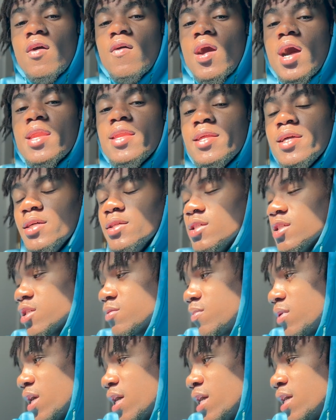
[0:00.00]
I did
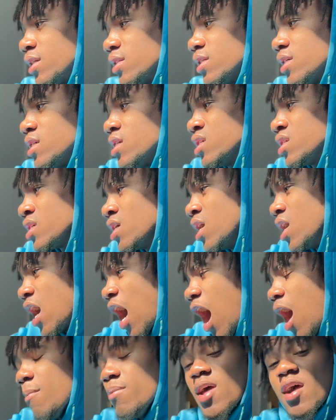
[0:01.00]
displaying this.
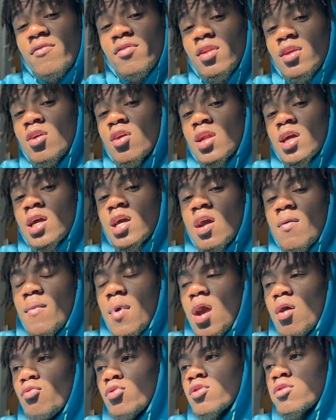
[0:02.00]
I'm definitely gonna come
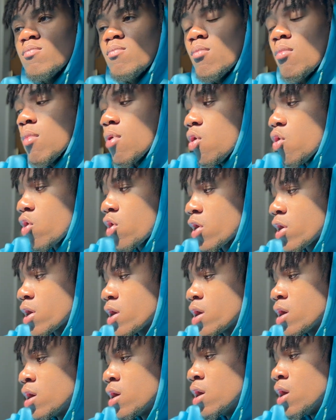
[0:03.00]
out with
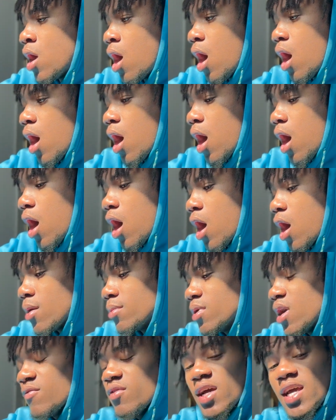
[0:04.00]
more
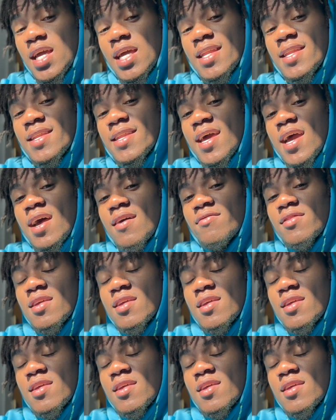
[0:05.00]
of an in-depth